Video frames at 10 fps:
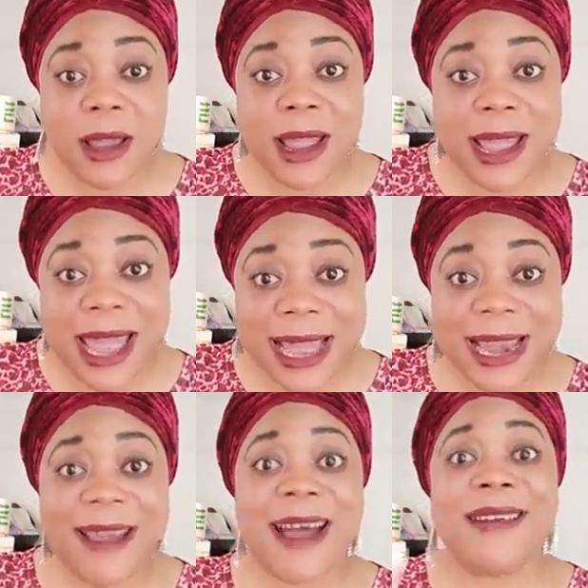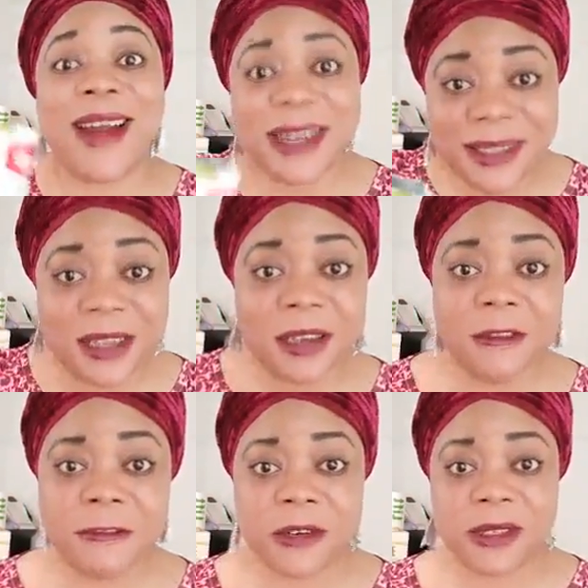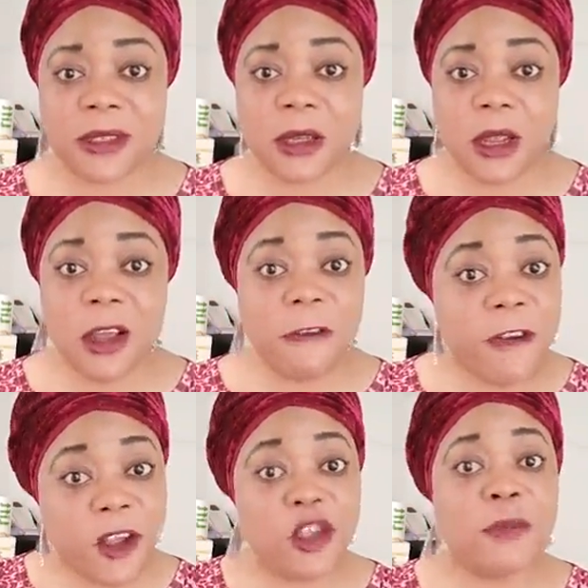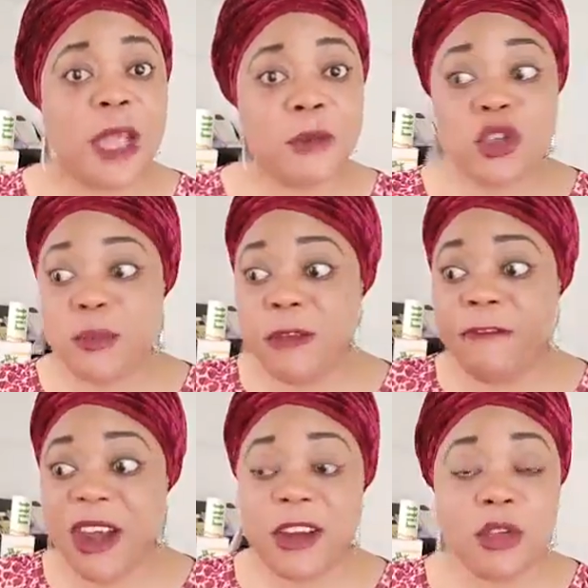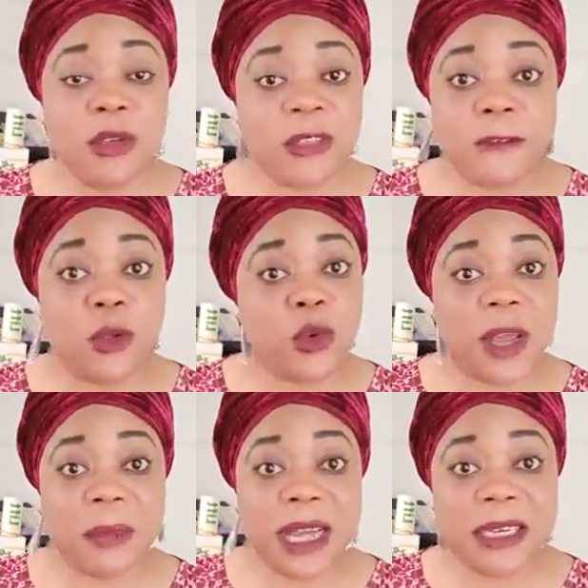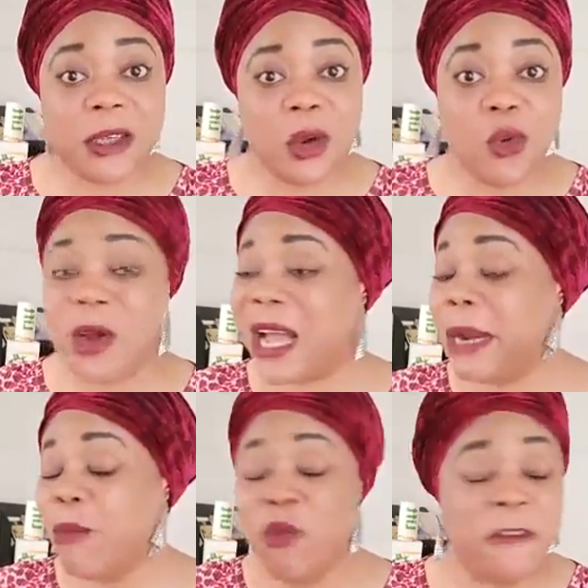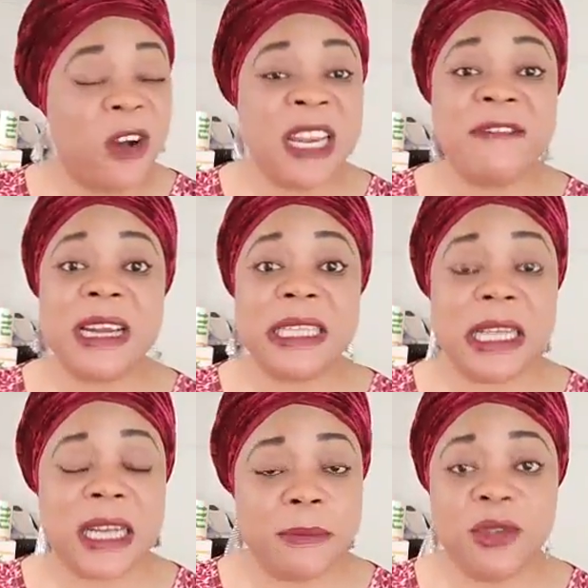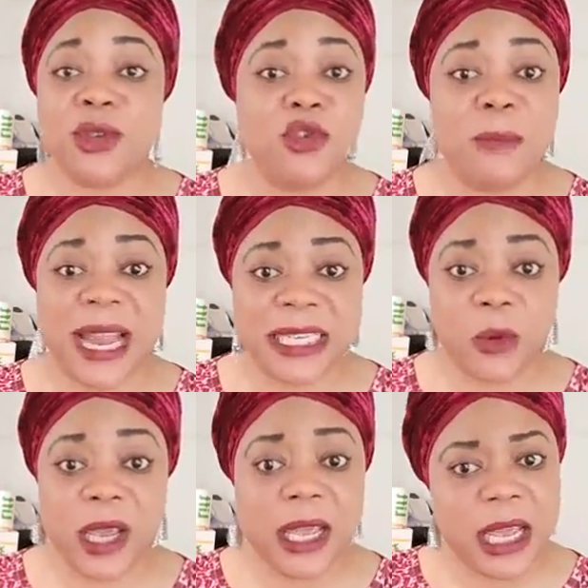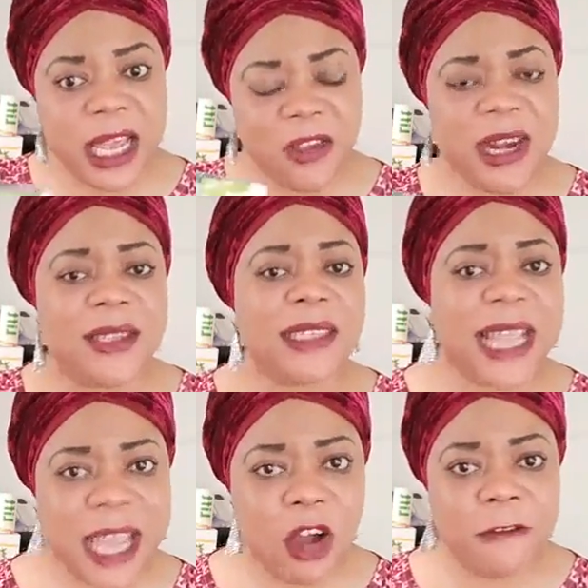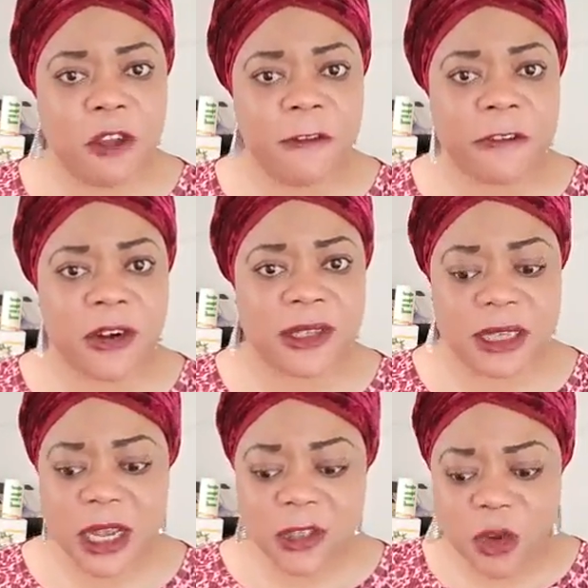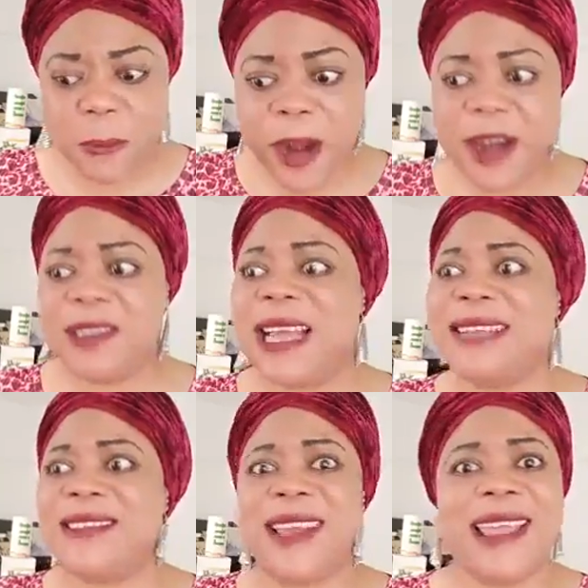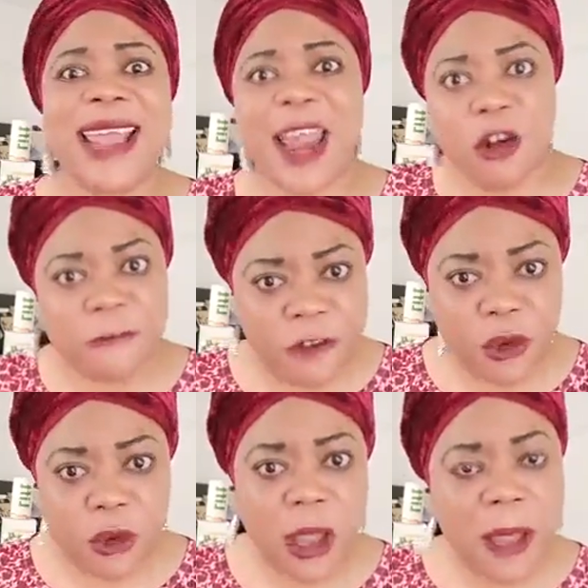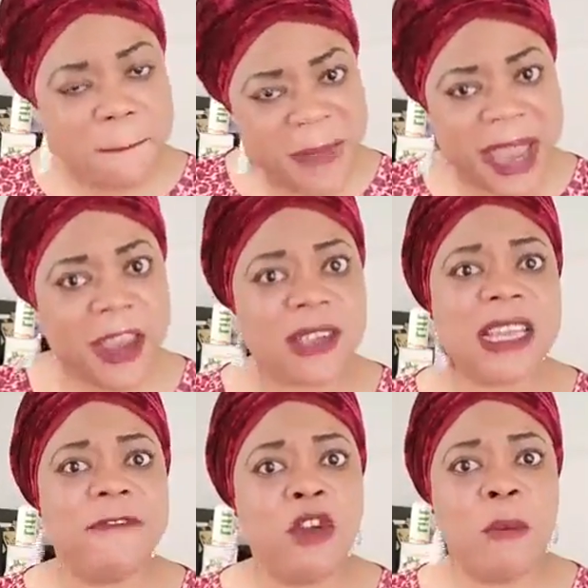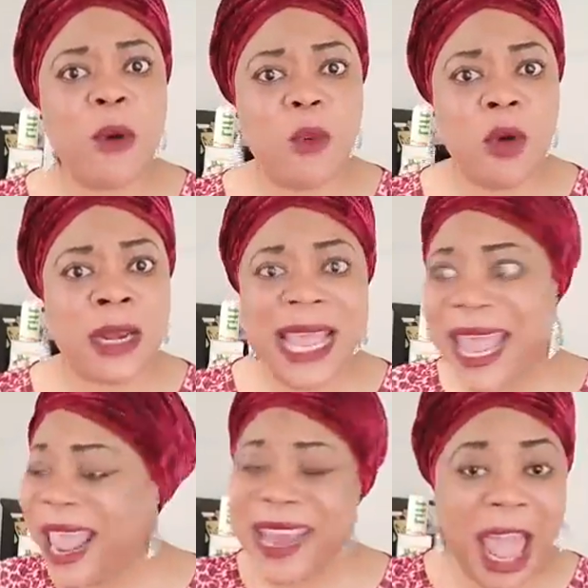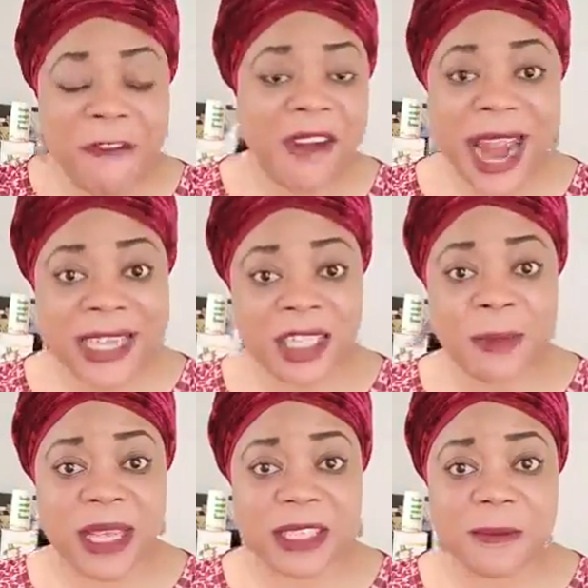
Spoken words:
hale and hearty first. For you to be able to be very useful to a man who can move on if anything happens to you, by the way, you need to take care of you first. So prioritize taking care of you. Make yourself number one in every aspect.